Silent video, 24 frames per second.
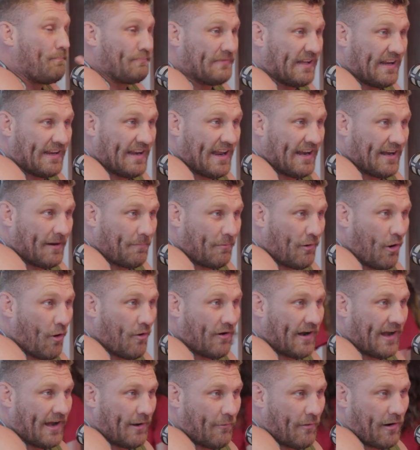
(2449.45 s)
Didn't end up
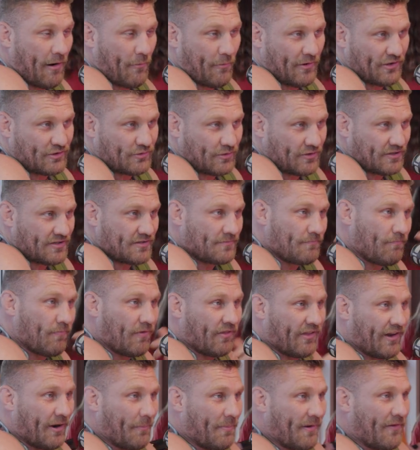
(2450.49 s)
going anywhere, which was a
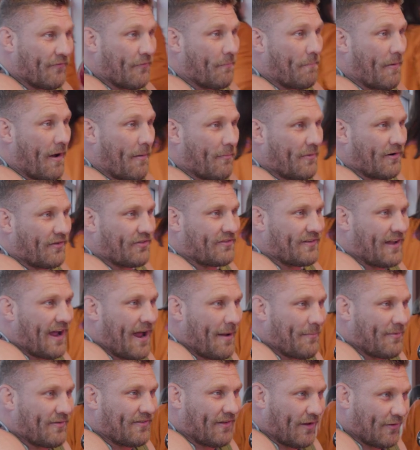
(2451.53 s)
little bit of a bummer at the
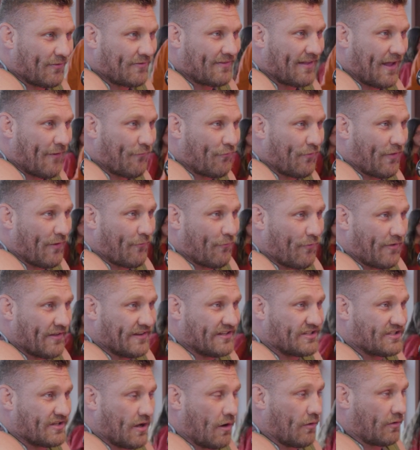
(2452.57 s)
time because I was definitely
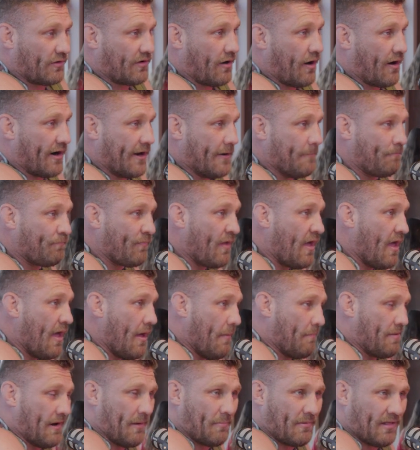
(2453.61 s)
really stoked on it.
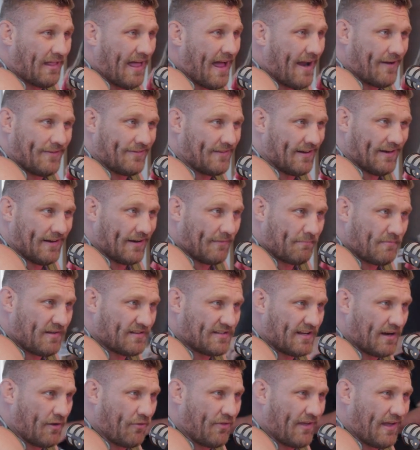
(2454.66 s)
But I'm glad it didn't
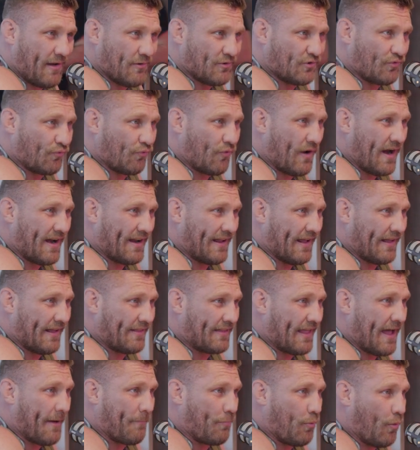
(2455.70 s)
because I don't think I was ready
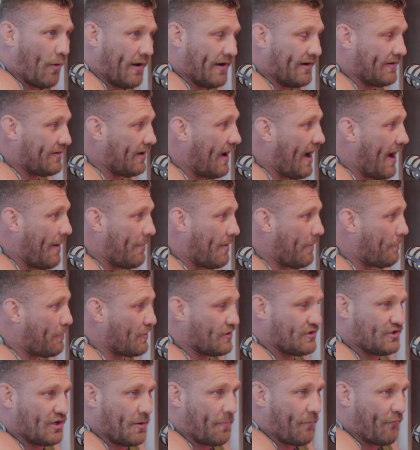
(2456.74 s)
at that point in time to
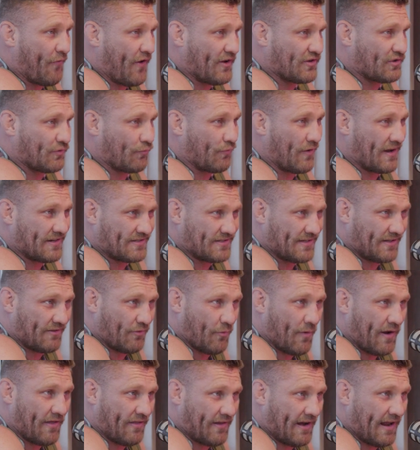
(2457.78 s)
pursue professional wrestling
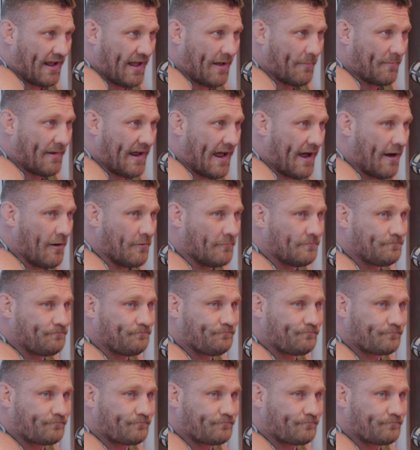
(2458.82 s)
the way that I am now.